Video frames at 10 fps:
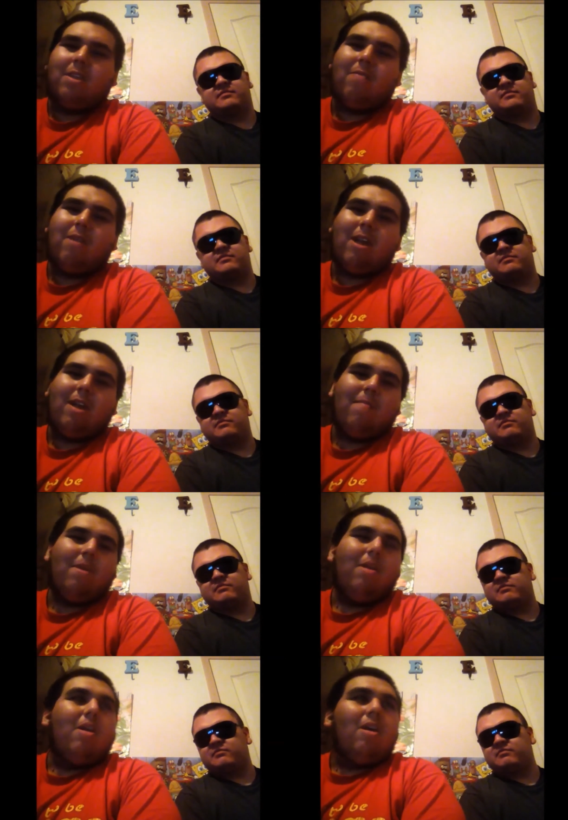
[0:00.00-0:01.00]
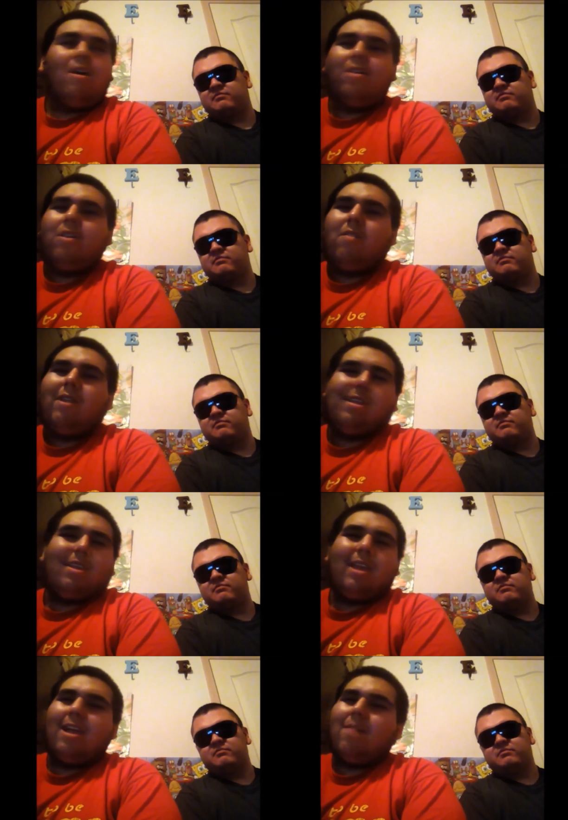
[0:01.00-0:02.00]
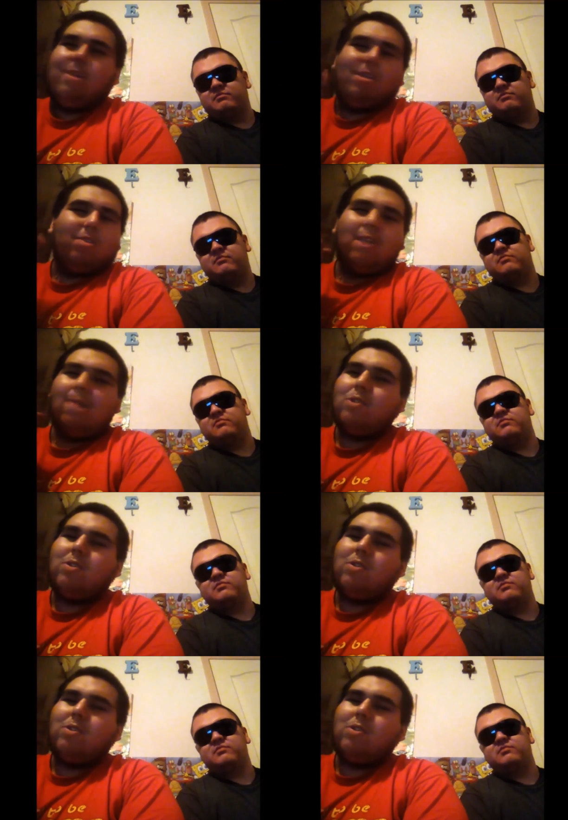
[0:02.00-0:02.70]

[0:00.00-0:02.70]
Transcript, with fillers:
Speaker 1: Krab. Although I didn't like how Mister Krabs